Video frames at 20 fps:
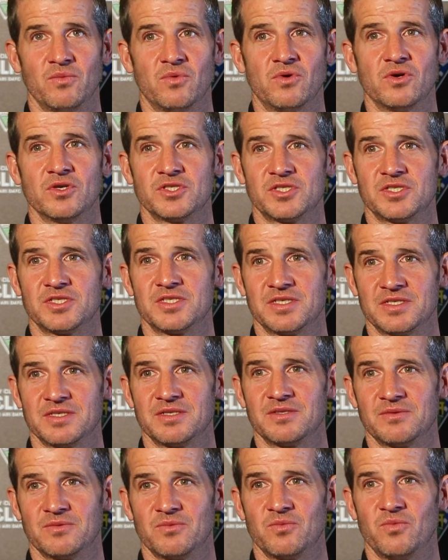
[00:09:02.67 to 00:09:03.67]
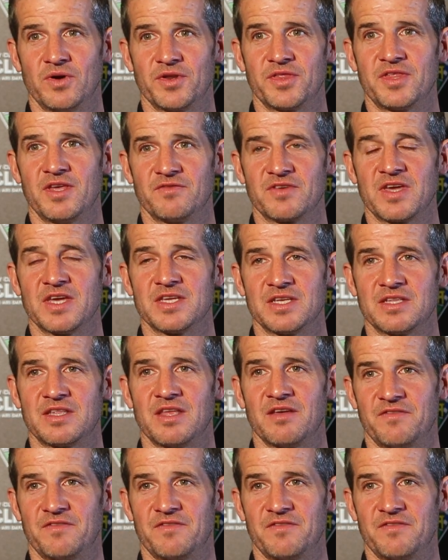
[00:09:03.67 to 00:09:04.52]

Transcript: was worthy of getting you to